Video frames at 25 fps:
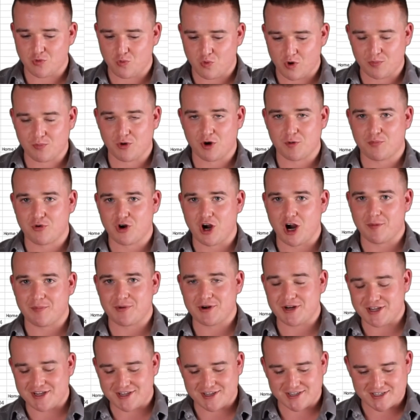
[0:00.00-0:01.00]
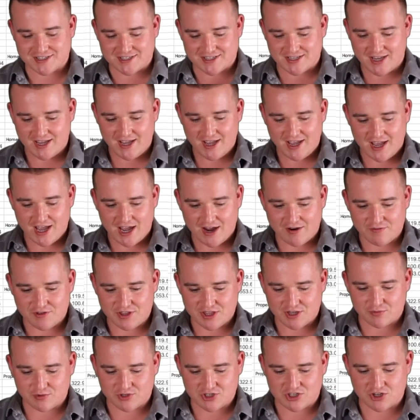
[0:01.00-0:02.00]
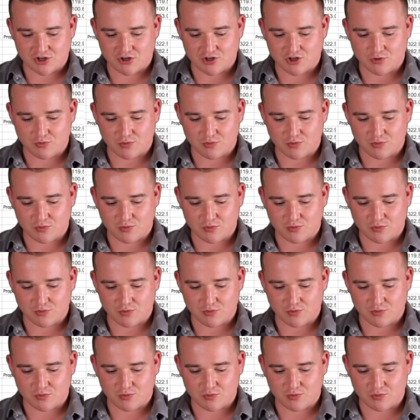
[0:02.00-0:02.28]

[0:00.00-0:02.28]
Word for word: one more property, because everything was starting